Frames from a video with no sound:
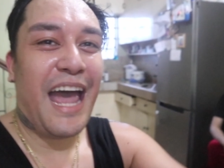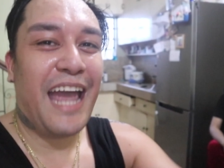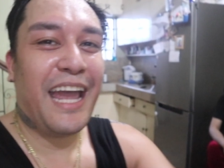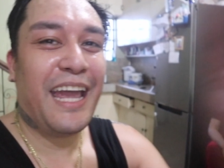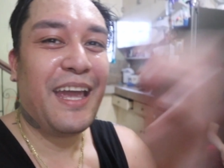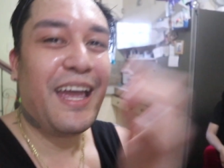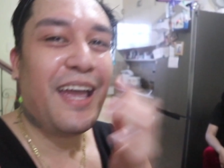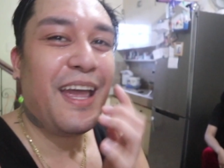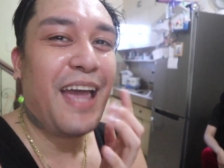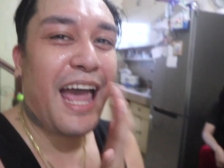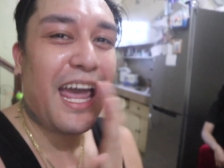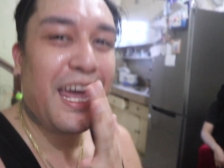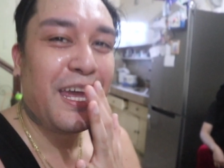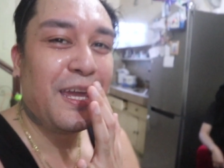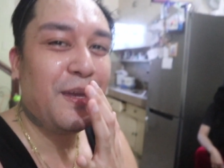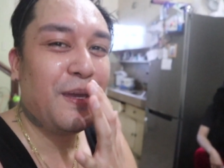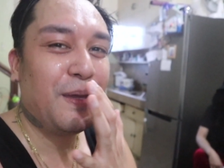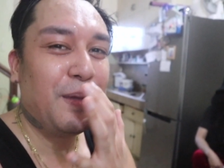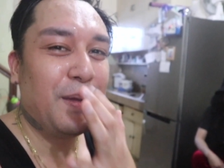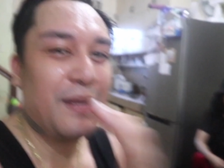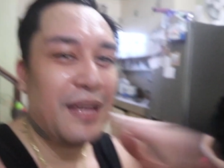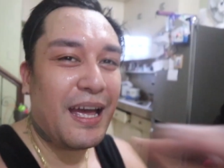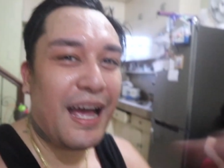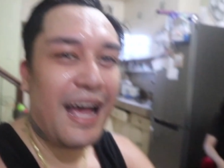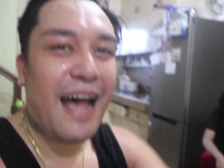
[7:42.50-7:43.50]

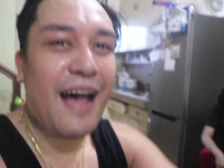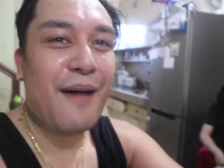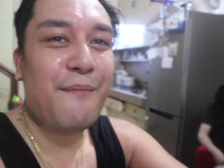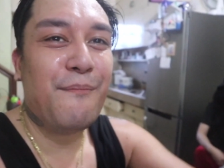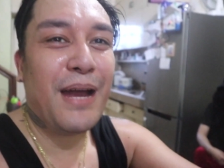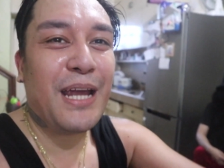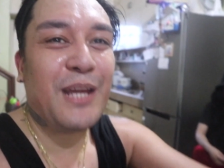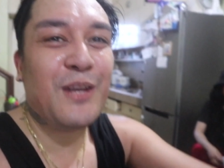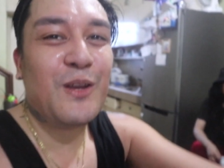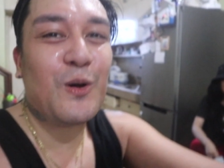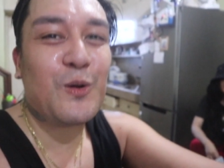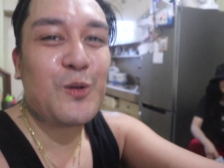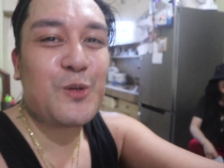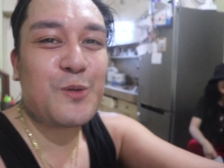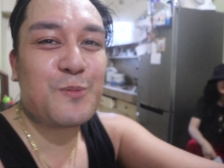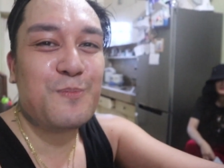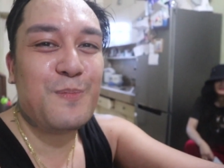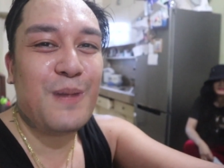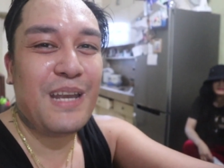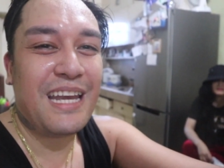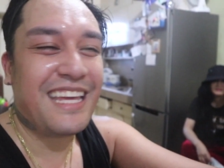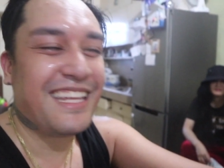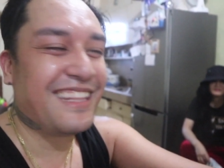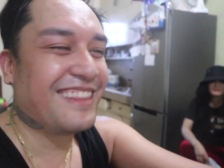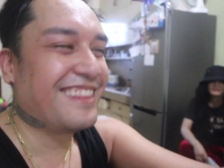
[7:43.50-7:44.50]
I my nose
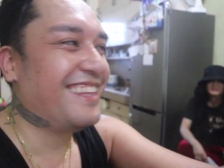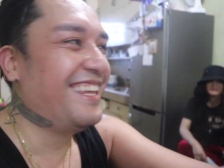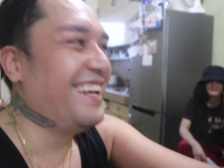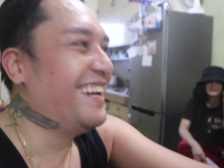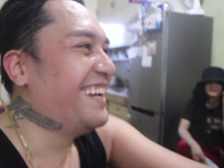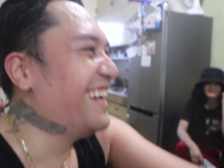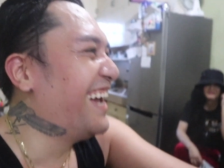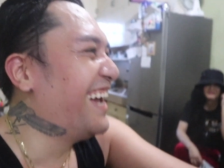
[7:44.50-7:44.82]
bleeds.